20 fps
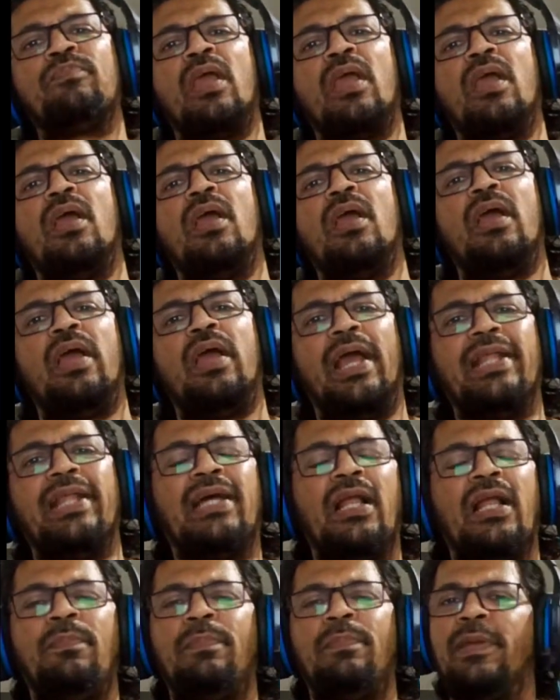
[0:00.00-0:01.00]

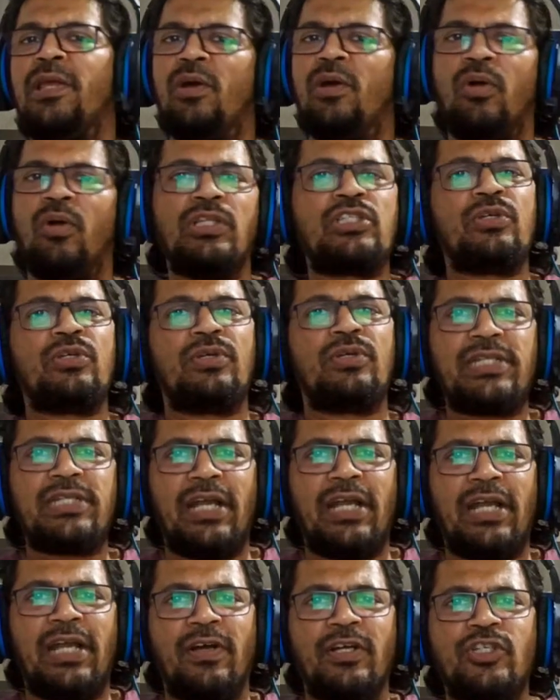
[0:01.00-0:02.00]
Enthalpy also a state
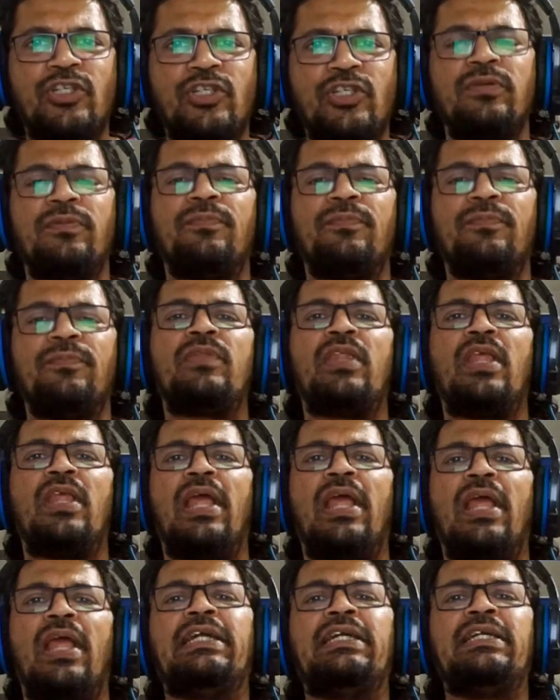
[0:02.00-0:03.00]
function
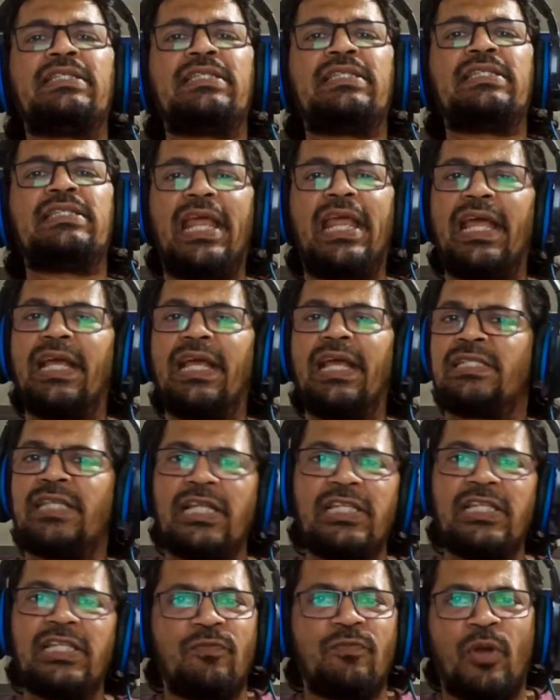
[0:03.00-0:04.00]
and it is an
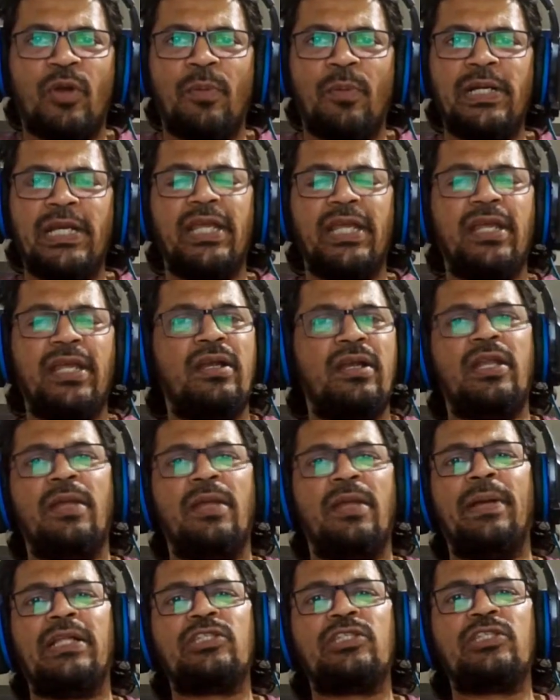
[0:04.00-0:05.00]
extensive property,
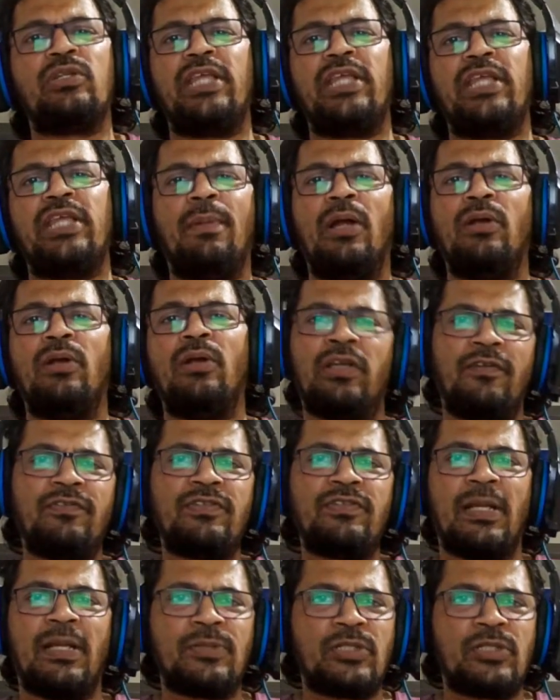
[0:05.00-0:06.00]
depends on the amount of
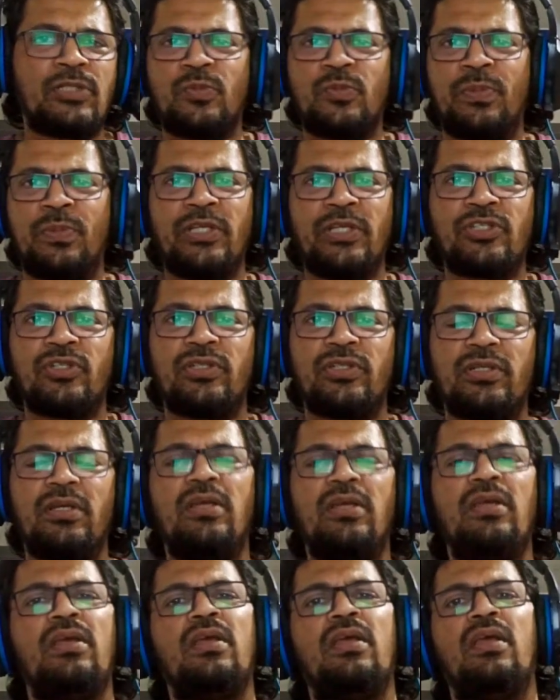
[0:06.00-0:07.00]
substance present.
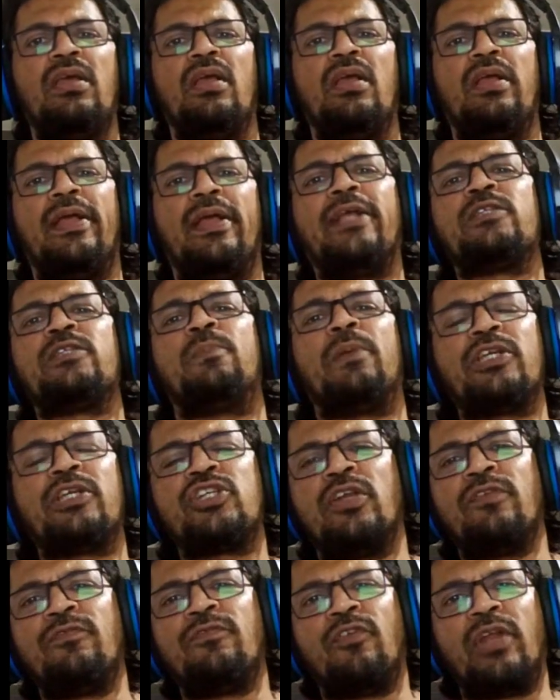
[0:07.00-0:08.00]
Expression
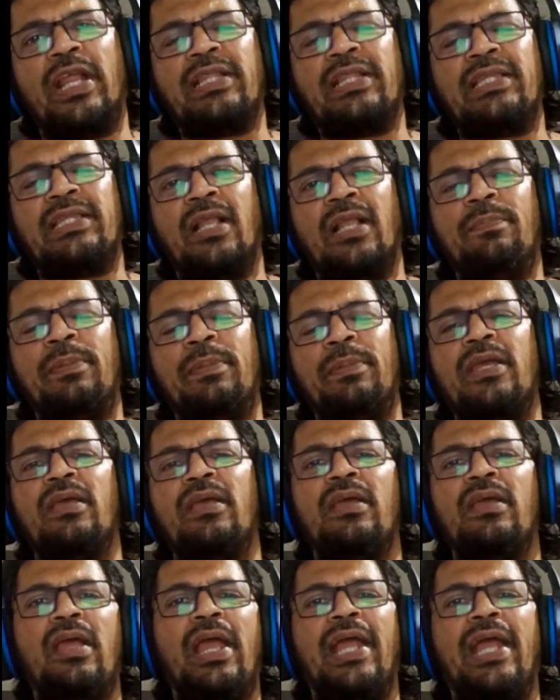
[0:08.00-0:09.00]
for enthalpy,
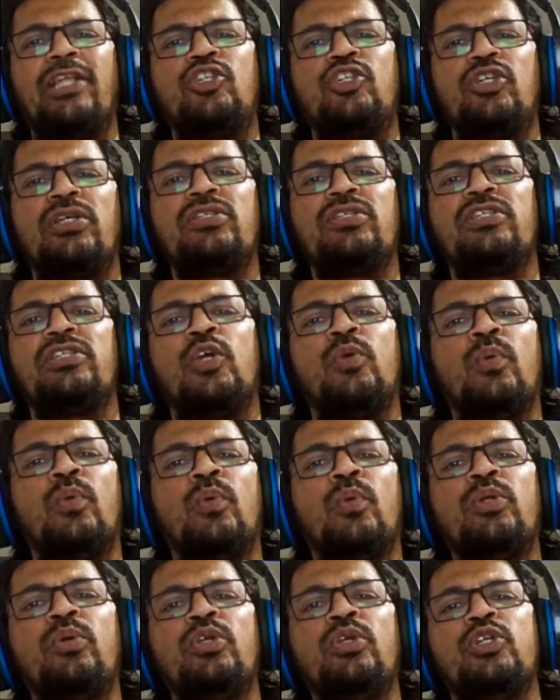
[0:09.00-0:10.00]
H is equal
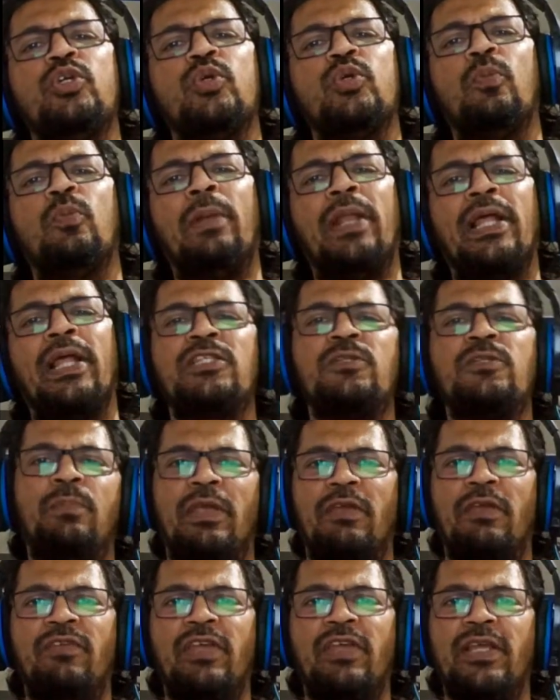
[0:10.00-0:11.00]
to U plus
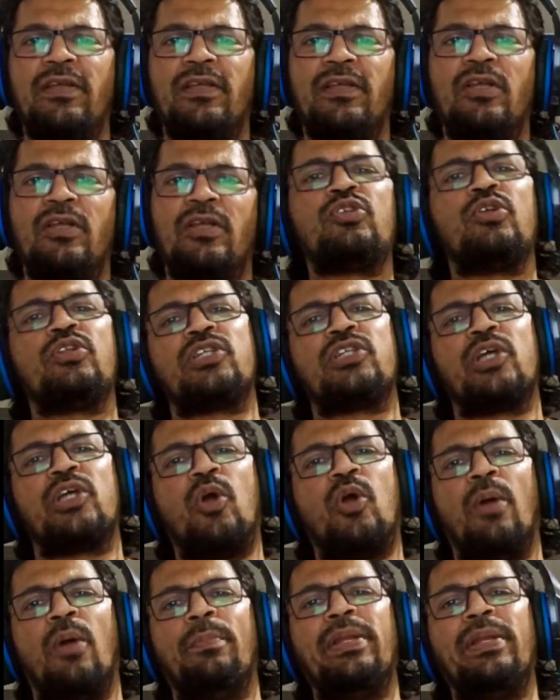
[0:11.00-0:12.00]
PV. So it's a
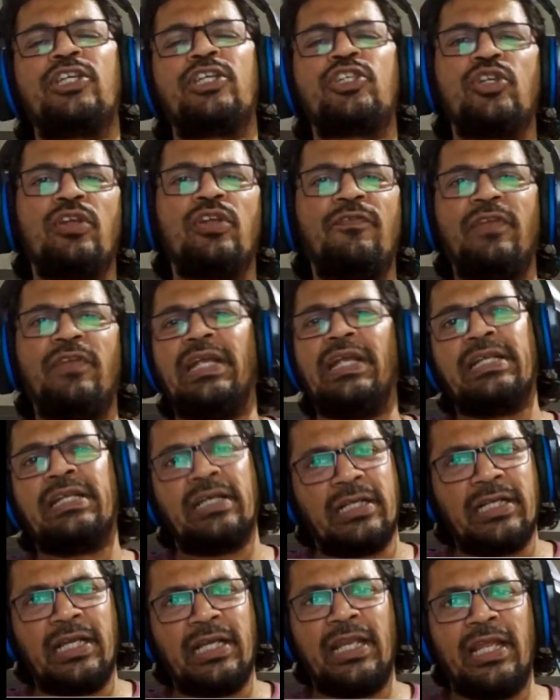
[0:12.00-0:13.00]
combination of
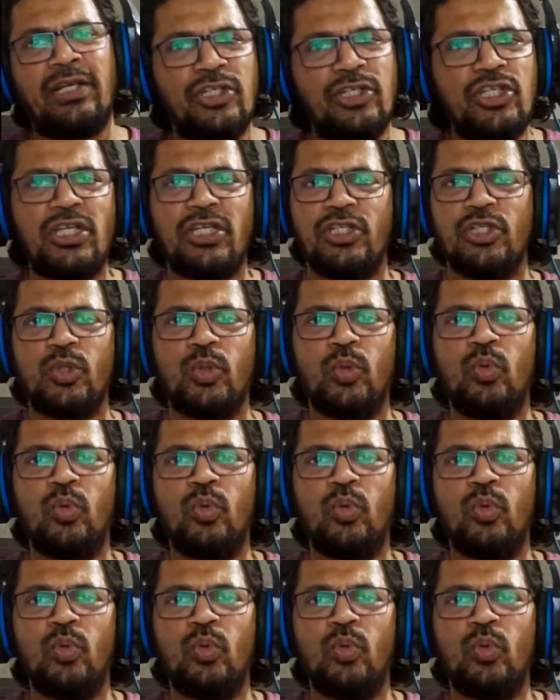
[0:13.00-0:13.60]
internal energy U